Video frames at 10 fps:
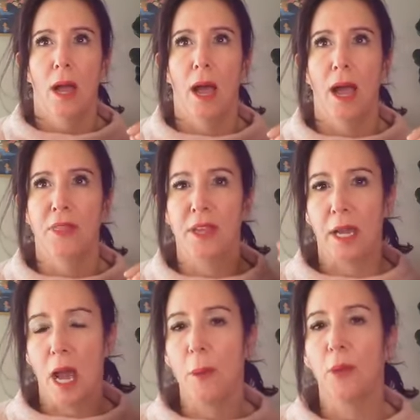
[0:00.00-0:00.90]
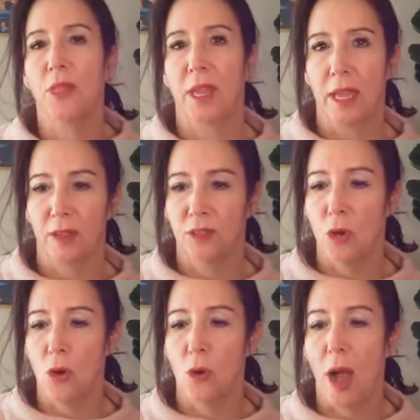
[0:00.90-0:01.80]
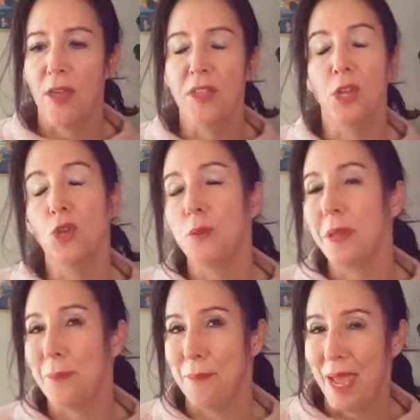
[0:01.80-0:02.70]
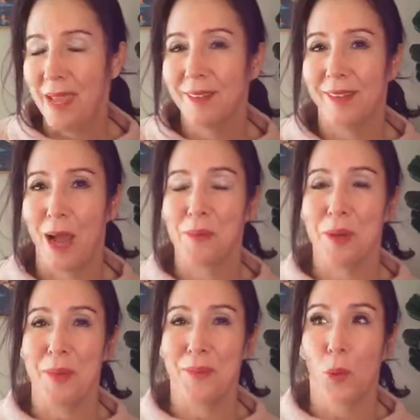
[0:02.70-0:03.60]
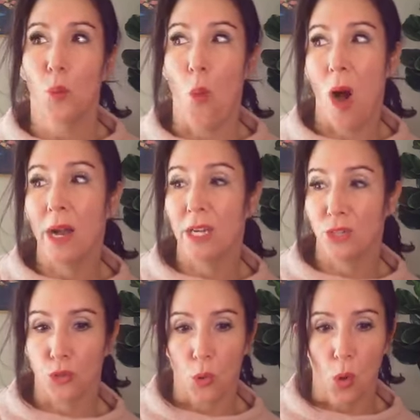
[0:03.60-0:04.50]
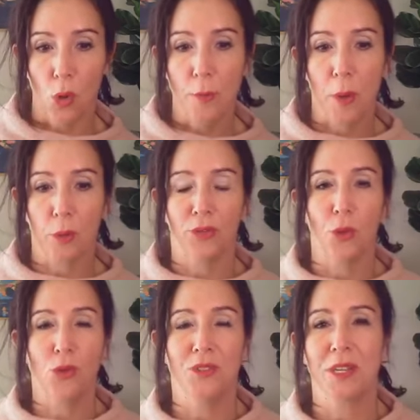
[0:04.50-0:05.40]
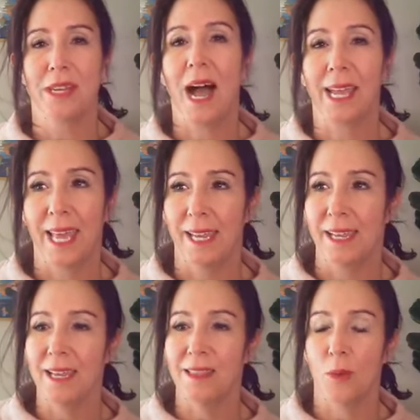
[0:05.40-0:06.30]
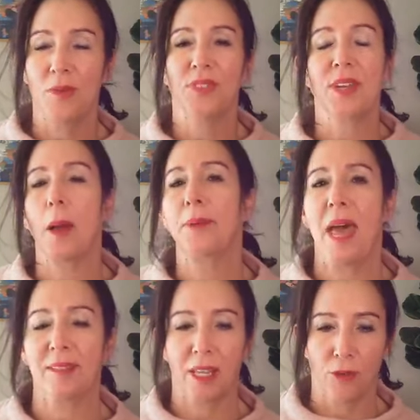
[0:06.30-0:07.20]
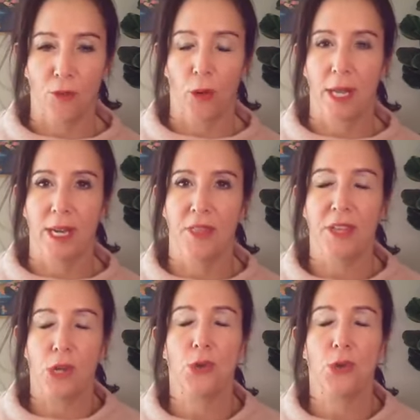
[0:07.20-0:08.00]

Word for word: I think a couple things. So I think you'd be amazed at how many people want control, but we're so used to not getting it that we've stopped asking for it. And I think your